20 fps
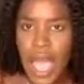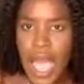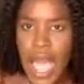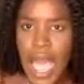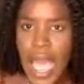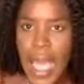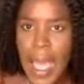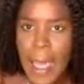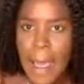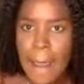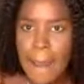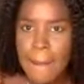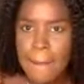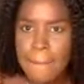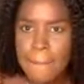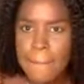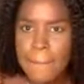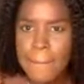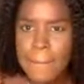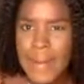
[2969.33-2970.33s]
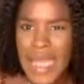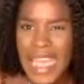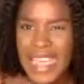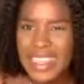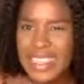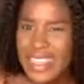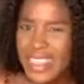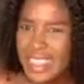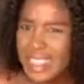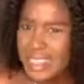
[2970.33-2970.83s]
I
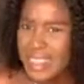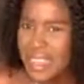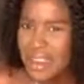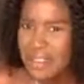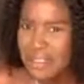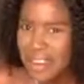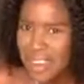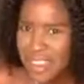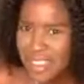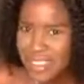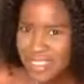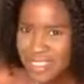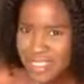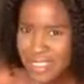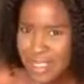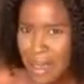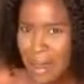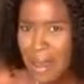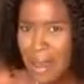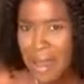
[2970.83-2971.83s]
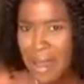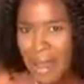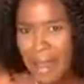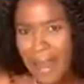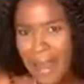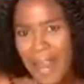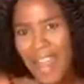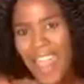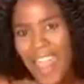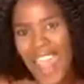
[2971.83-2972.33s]
think there is.
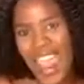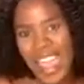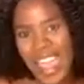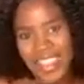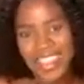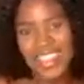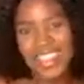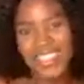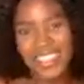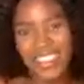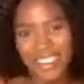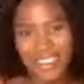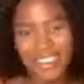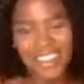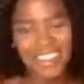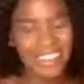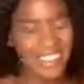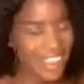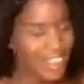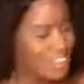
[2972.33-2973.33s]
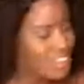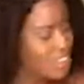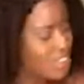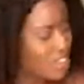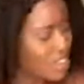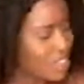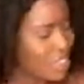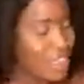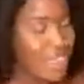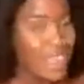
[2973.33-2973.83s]
I think there is
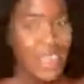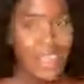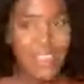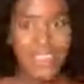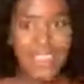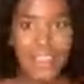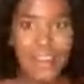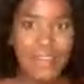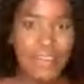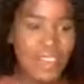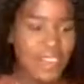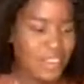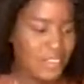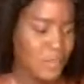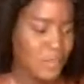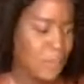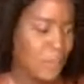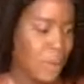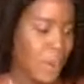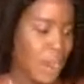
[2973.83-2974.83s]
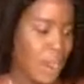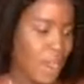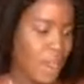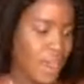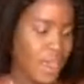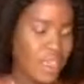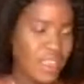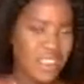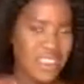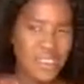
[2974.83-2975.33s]
actually. There is,
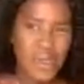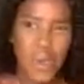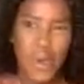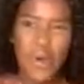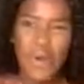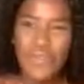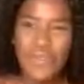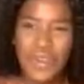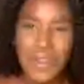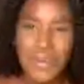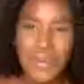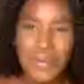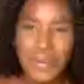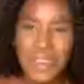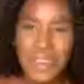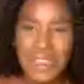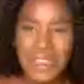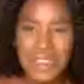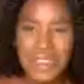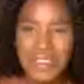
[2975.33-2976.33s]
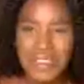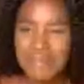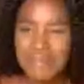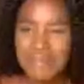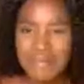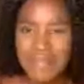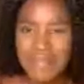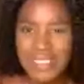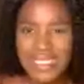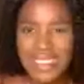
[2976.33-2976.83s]
but it's
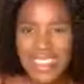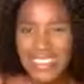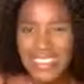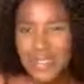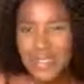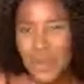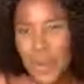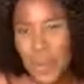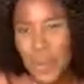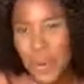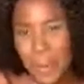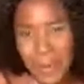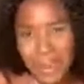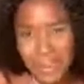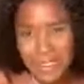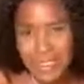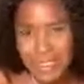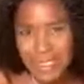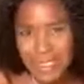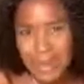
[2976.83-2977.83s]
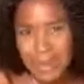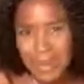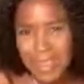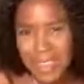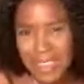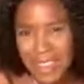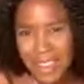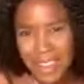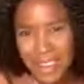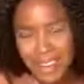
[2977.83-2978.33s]
all very,
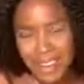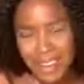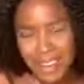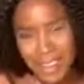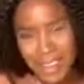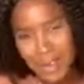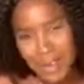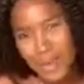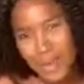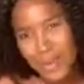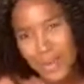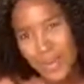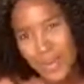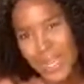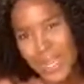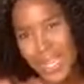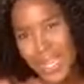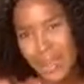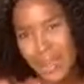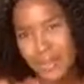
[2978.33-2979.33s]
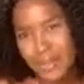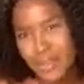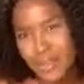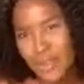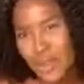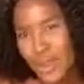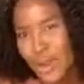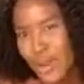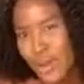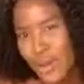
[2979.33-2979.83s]
there's no proper system in
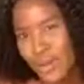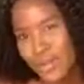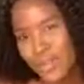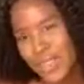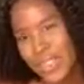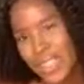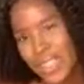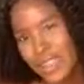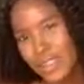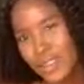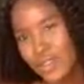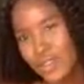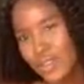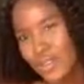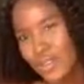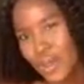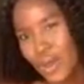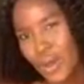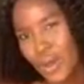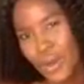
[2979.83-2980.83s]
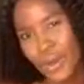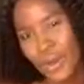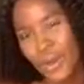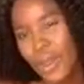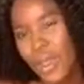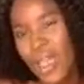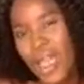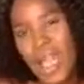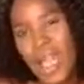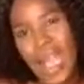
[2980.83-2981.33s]
Ghana, you know, when it comes to a lot of
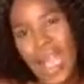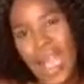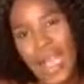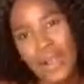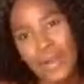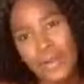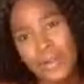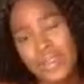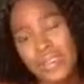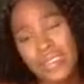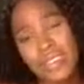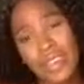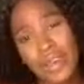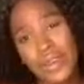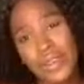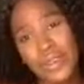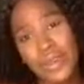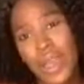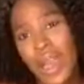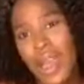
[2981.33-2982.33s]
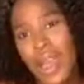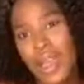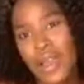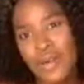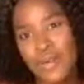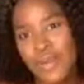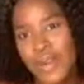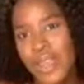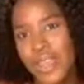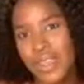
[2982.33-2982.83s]
things. So I couldn't
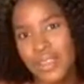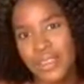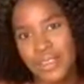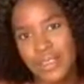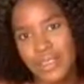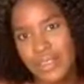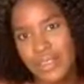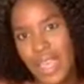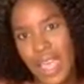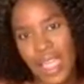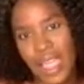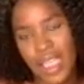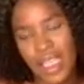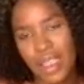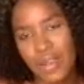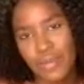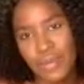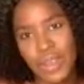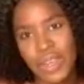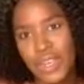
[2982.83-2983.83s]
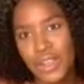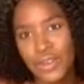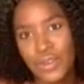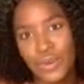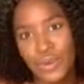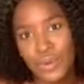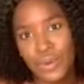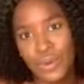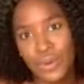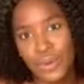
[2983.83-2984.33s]
tell you how it works. I
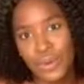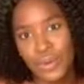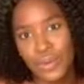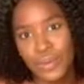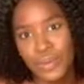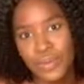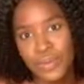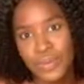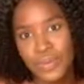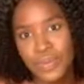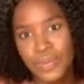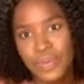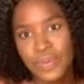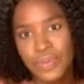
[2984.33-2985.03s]
really don't know.